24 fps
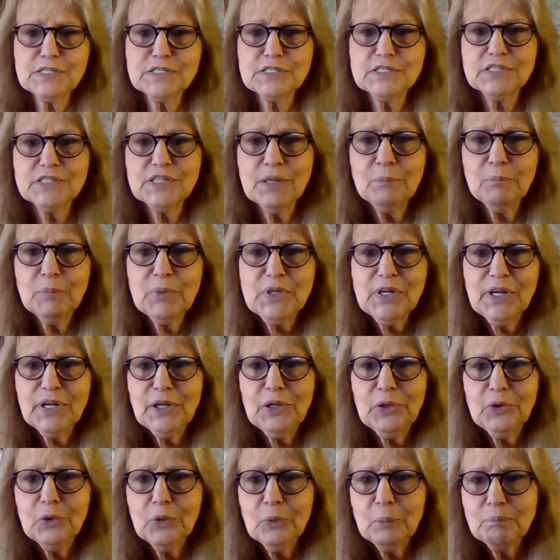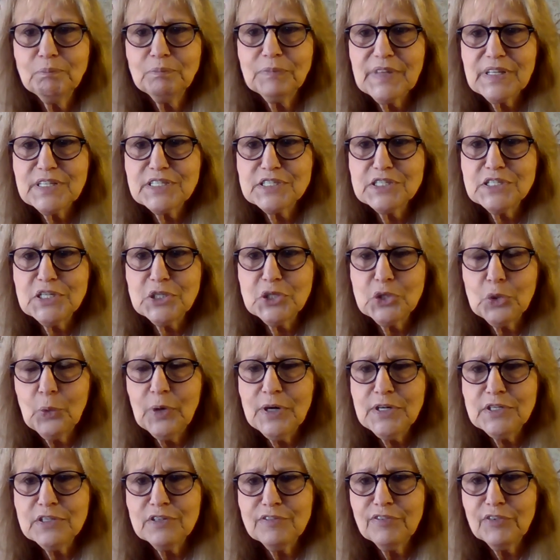some particular
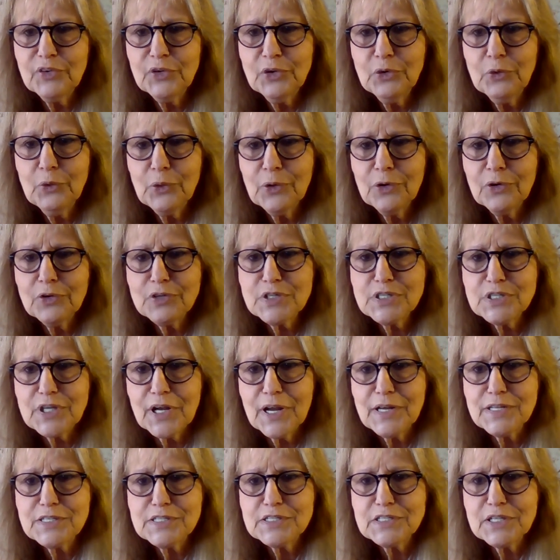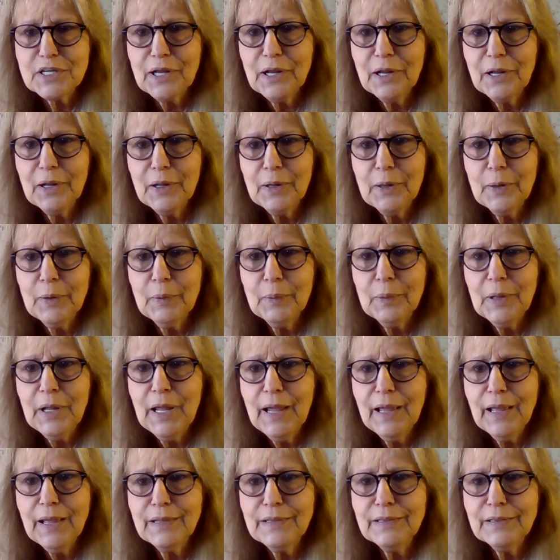situation for you earth signs uh,
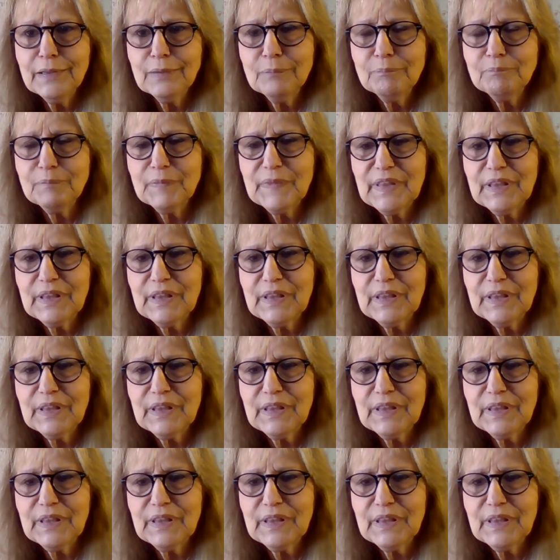and